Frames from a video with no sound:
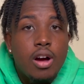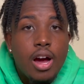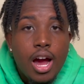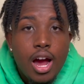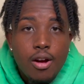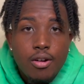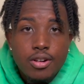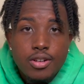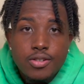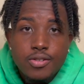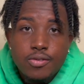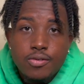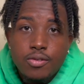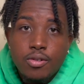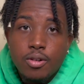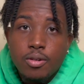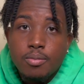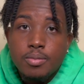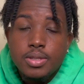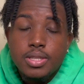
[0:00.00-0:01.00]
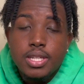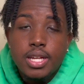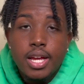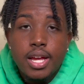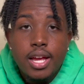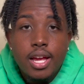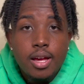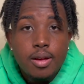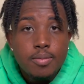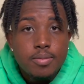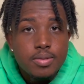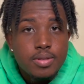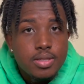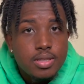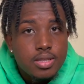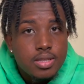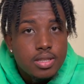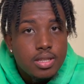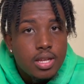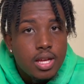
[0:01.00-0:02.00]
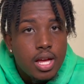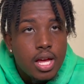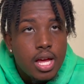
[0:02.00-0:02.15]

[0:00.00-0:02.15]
Irish from Champs.